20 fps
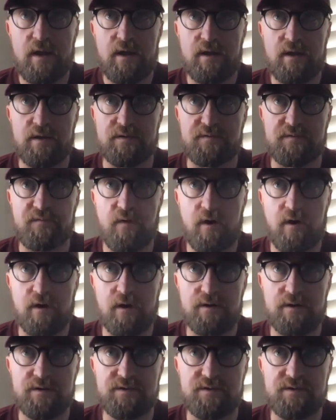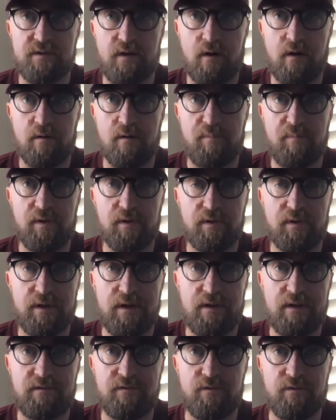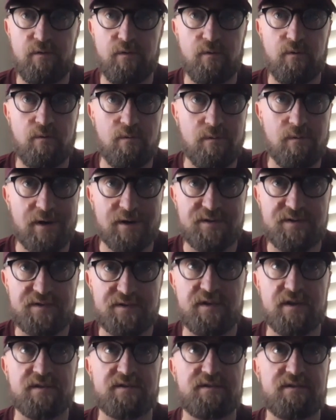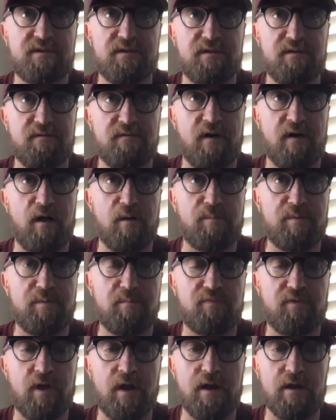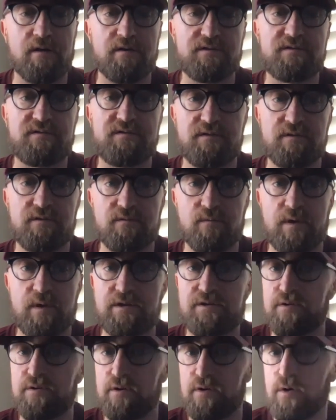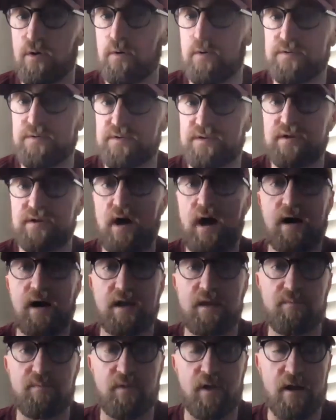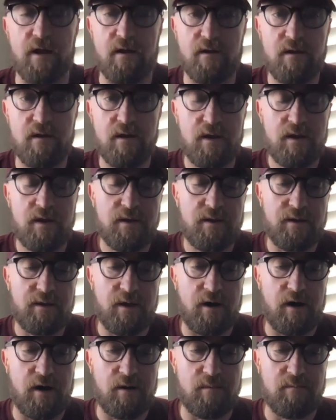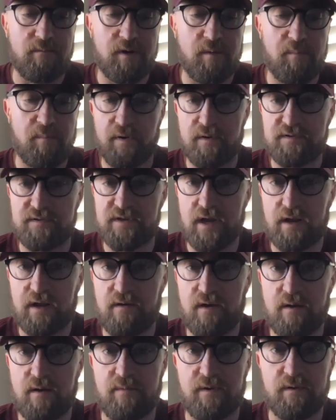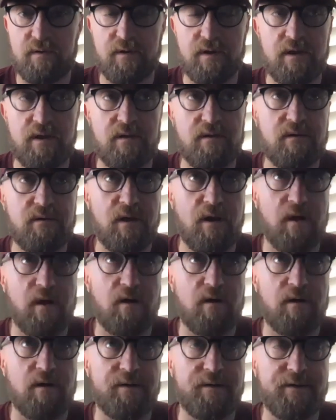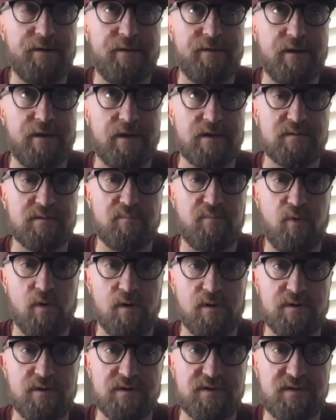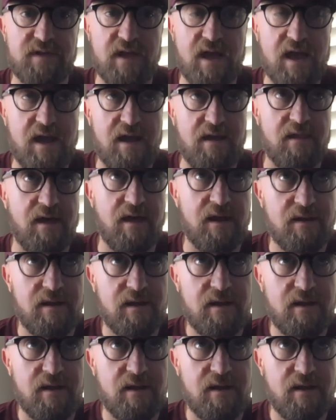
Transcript: as far as our ability to assist in developing players to reach their goals as a hockey player, it builds that credibility. You know, I think it's important to say that,